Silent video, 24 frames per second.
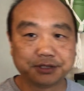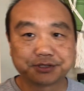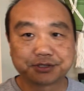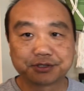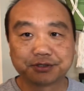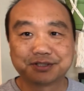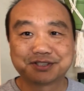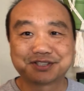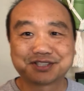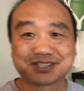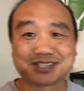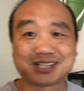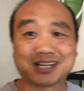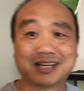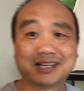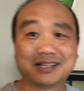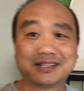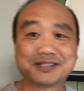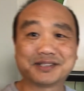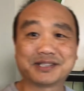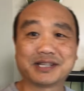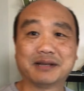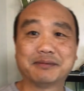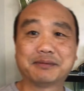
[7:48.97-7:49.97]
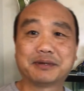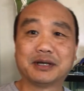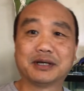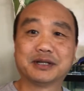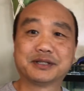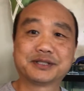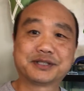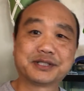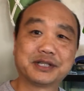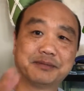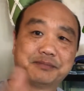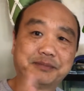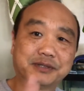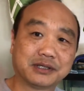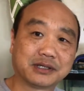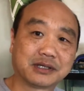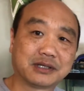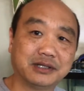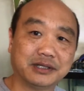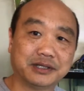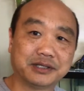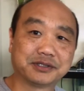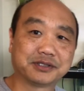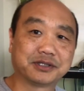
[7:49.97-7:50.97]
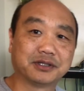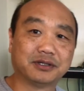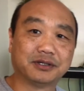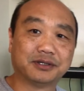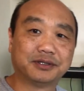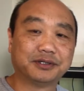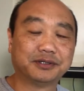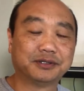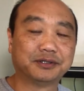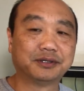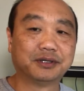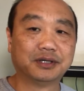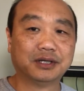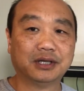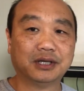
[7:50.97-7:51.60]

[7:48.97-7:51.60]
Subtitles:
so this is kind of the same concept. It clings on and